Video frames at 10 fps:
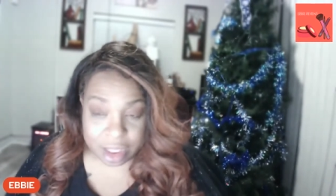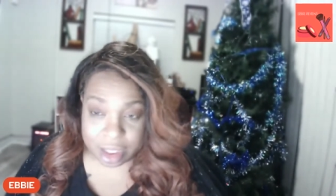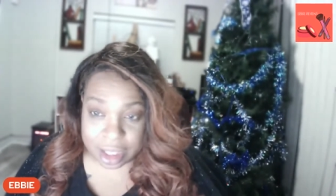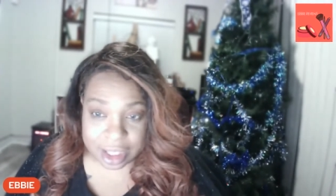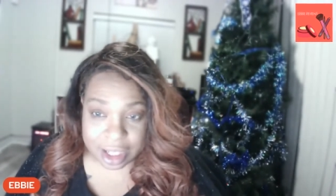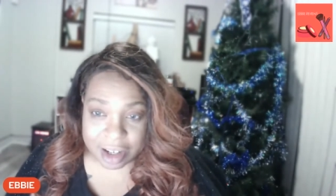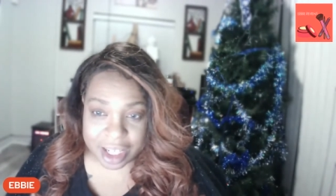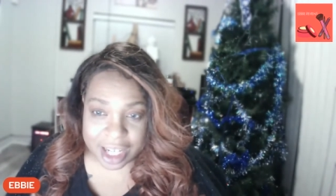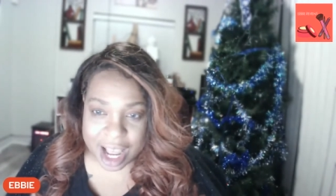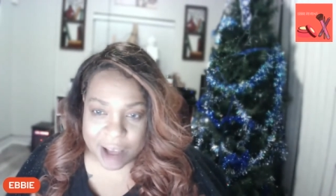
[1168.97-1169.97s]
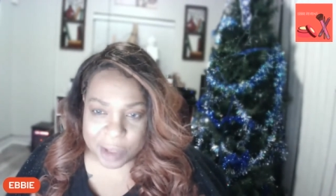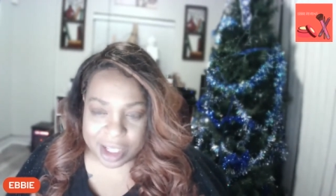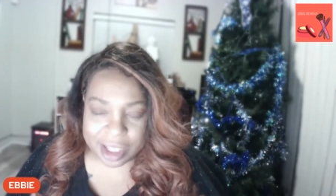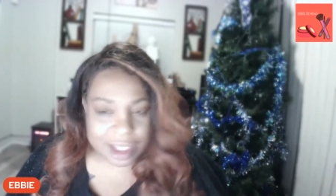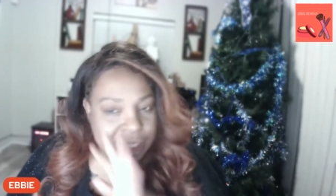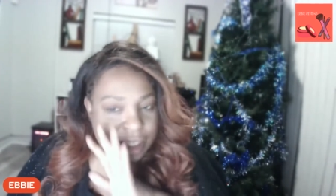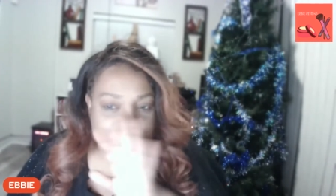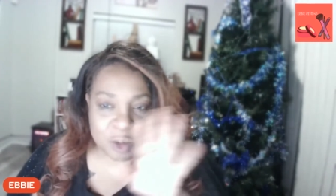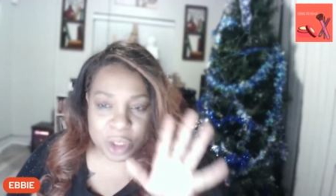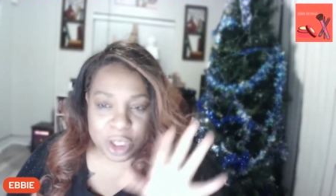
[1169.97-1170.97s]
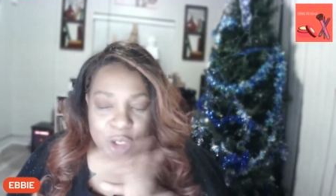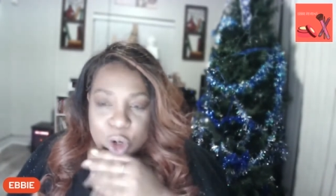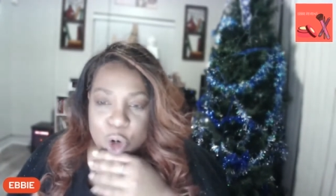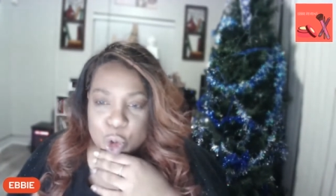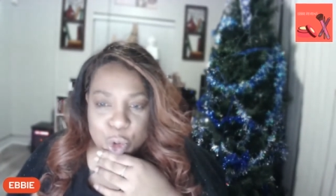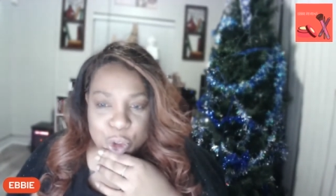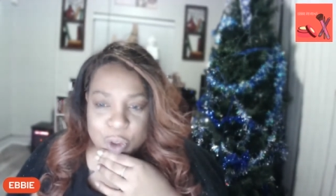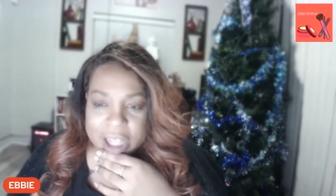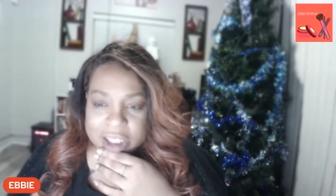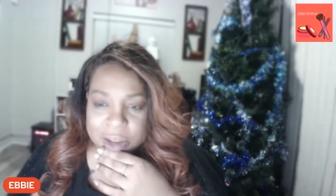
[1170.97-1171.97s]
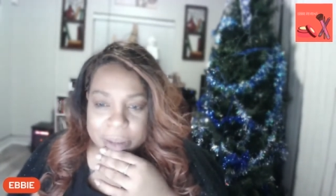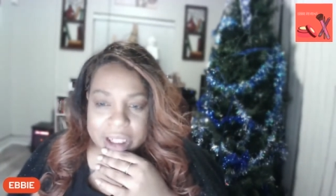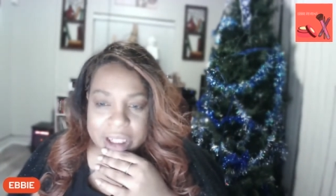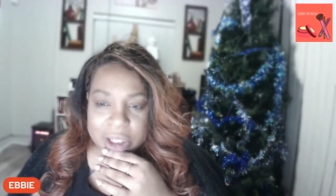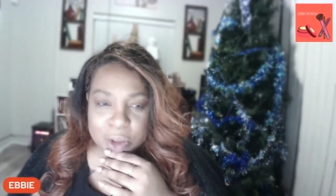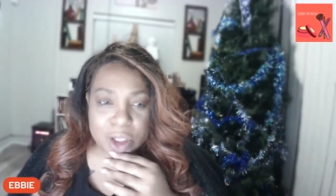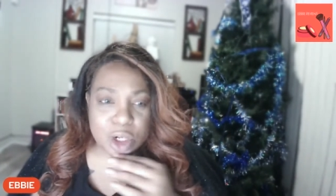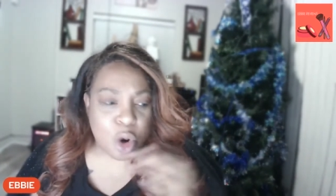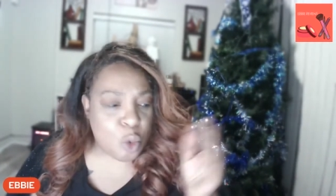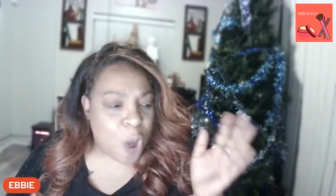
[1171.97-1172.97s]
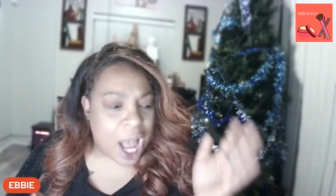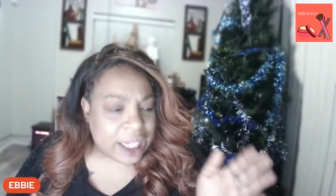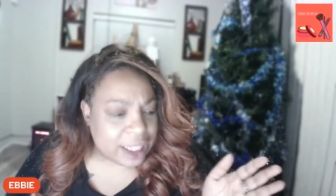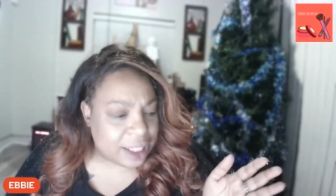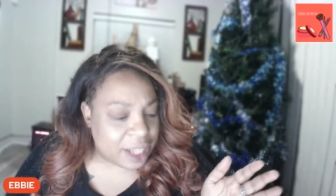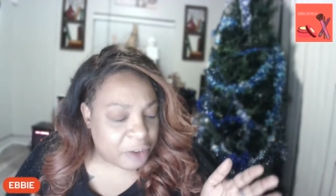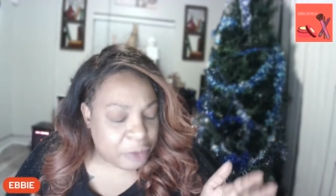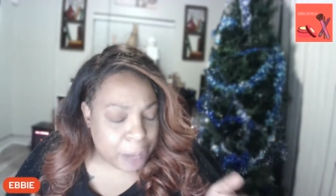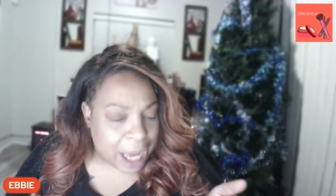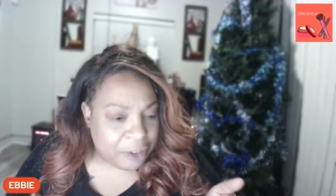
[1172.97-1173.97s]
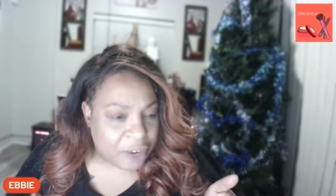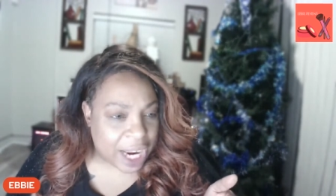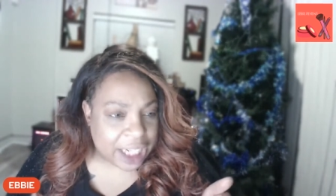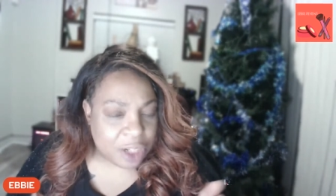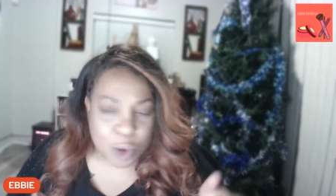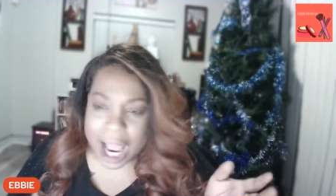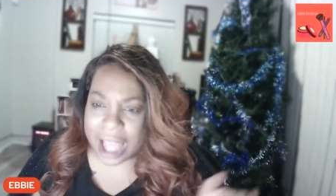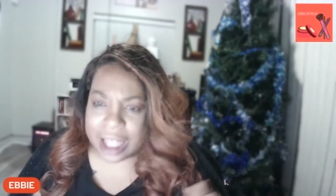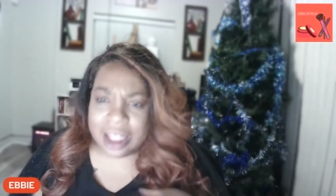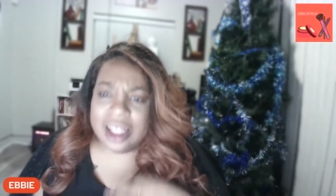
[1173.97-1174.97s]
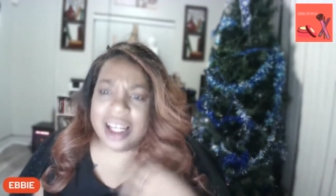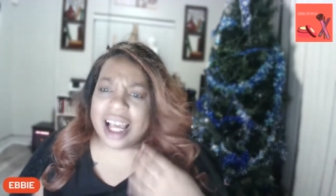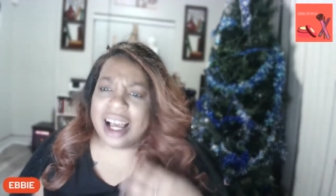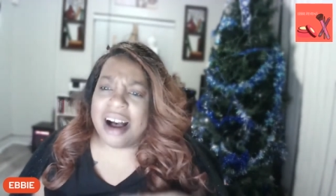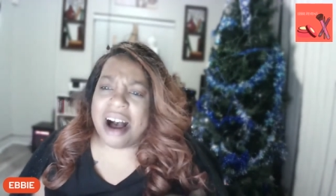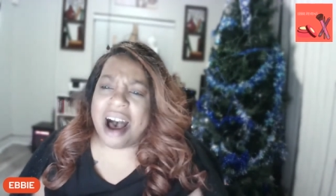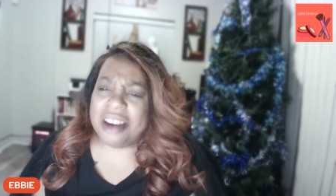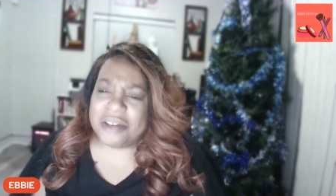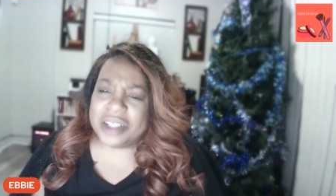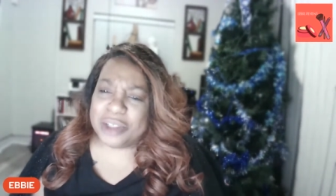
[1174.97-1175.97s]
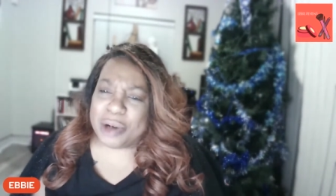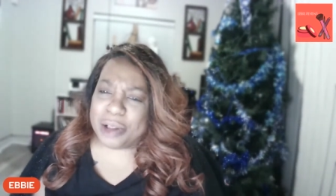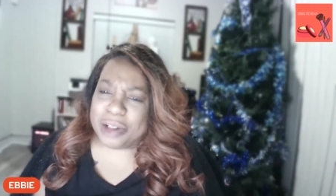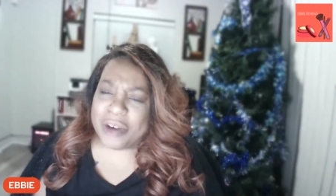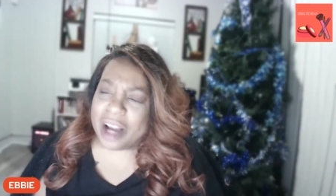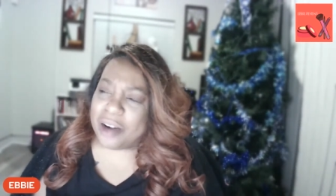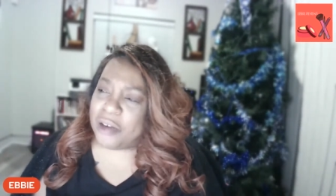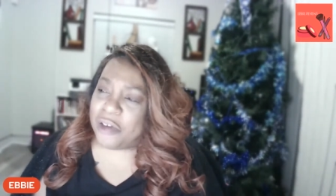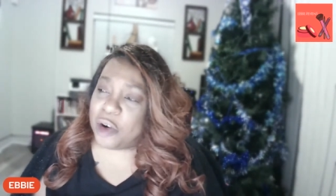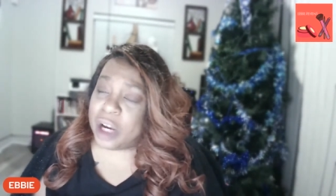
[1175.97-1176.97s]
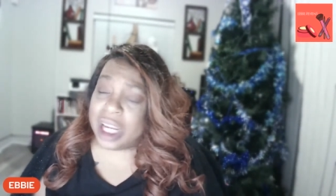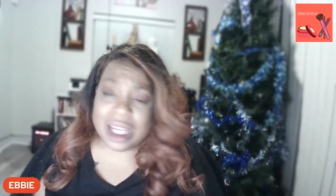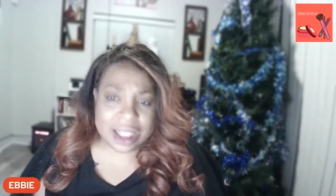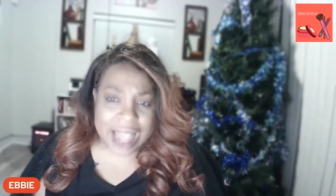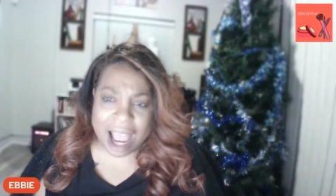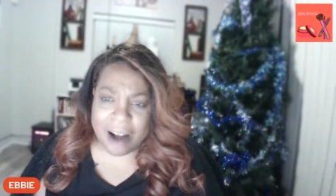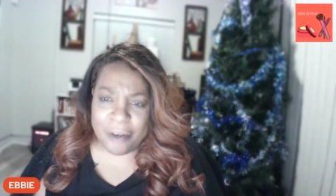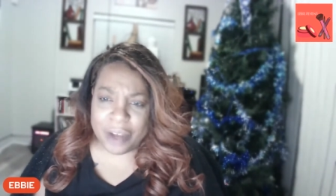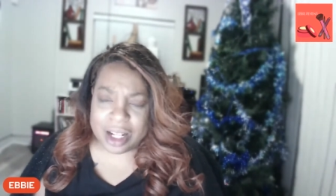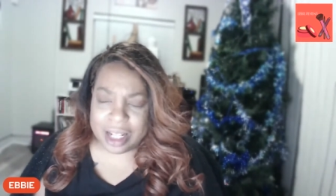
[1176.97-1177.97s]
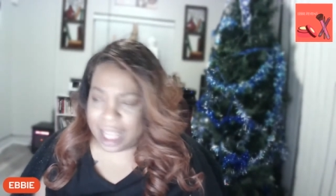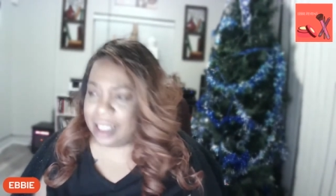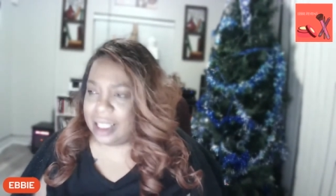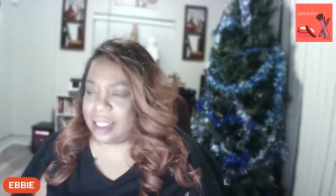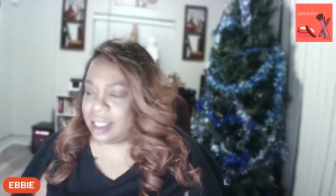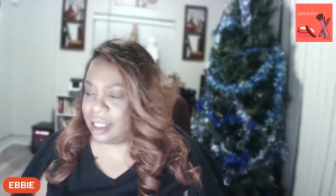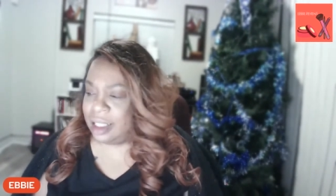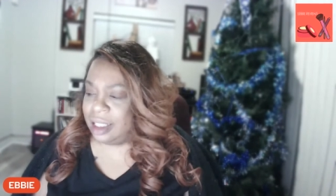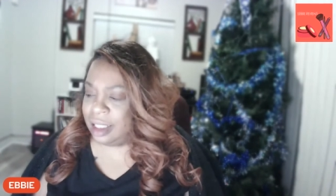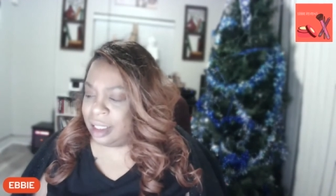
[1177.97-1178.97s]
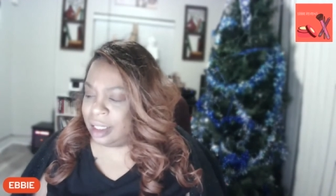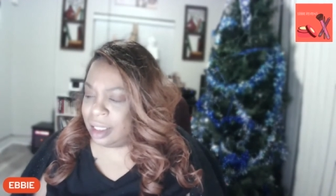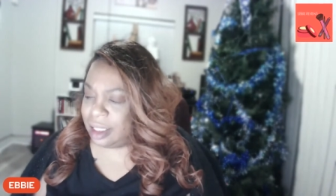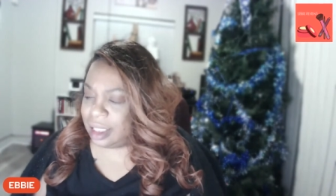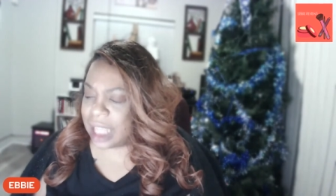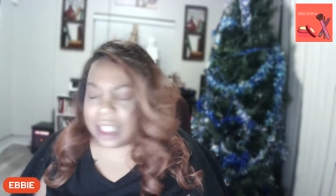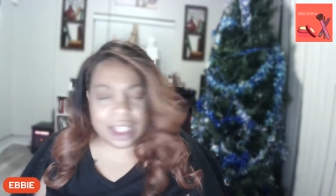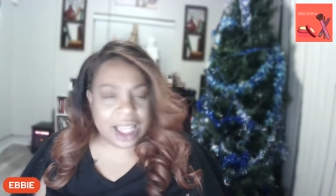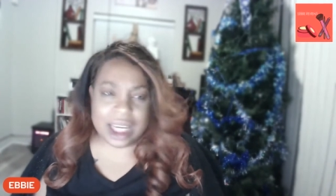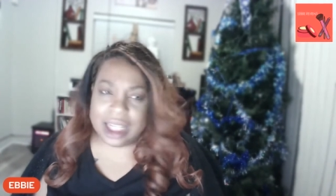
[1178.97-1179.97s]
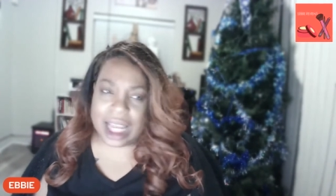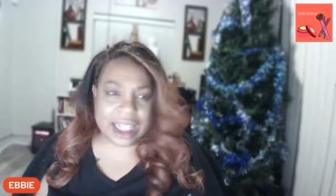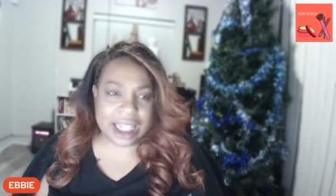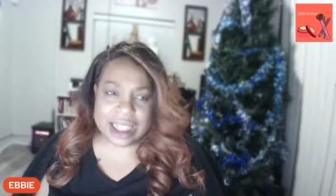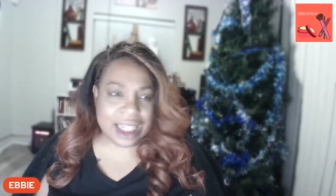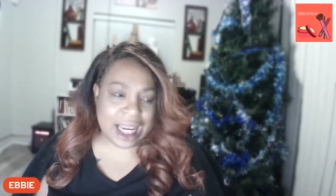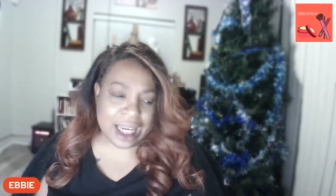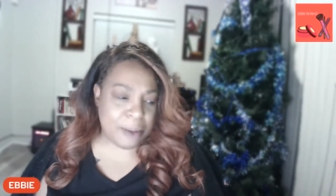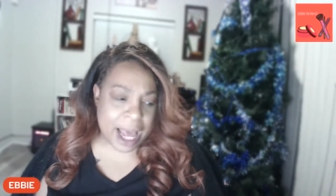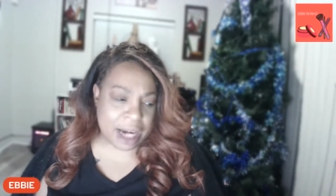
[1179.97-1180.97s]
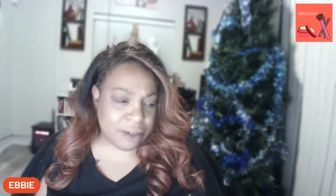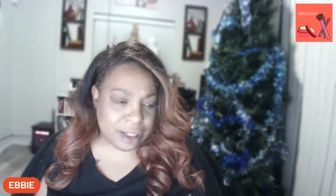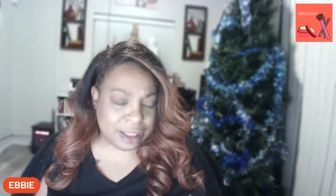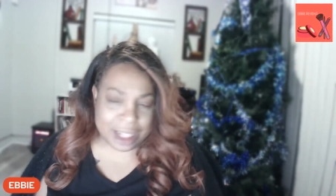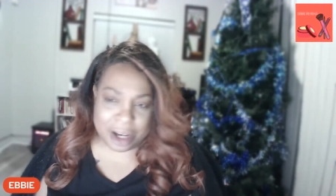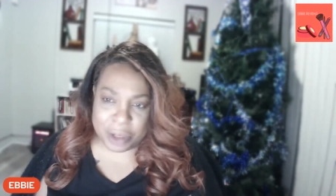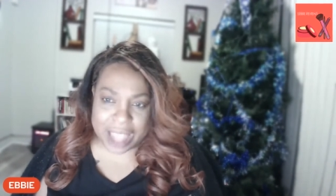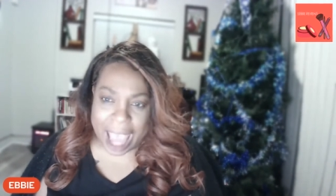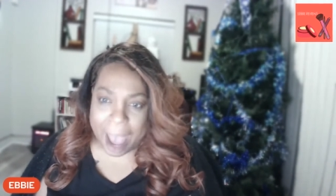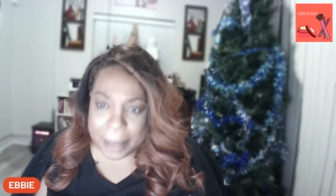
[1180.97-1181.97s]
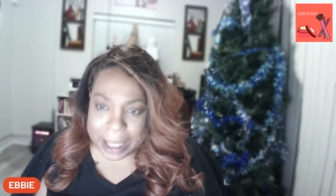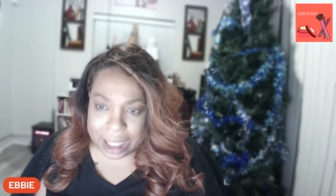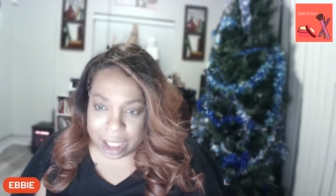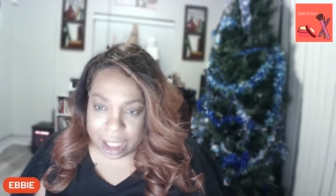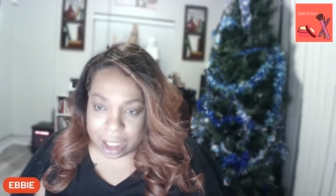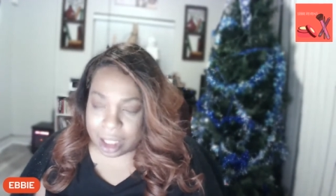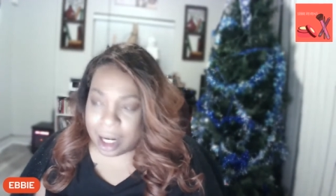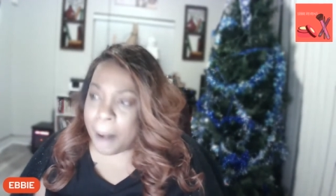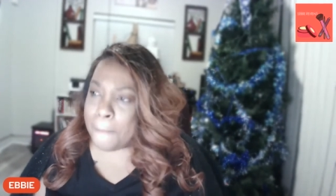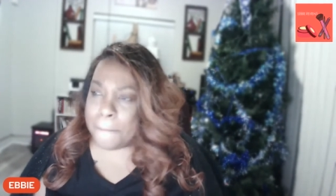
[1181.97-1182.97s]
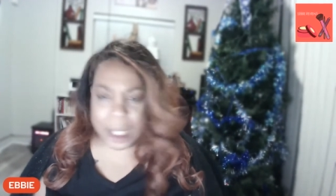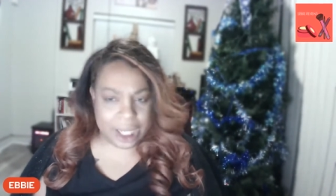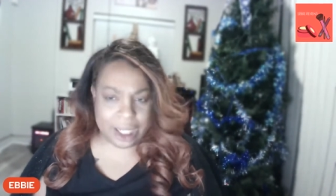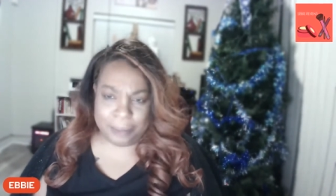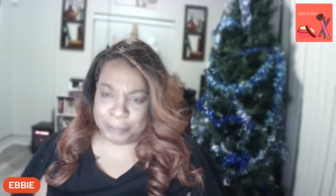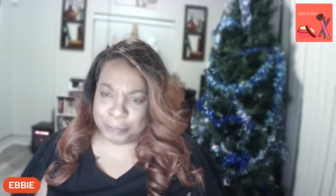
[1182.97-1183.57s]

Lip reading: let's talk in the comments. Tell me who you got your money on. Why is everybody fighting? Why Oliver is rolling around on the floor in his outfit? That's unladylike. That's not like him. I don't understand what's happening here. But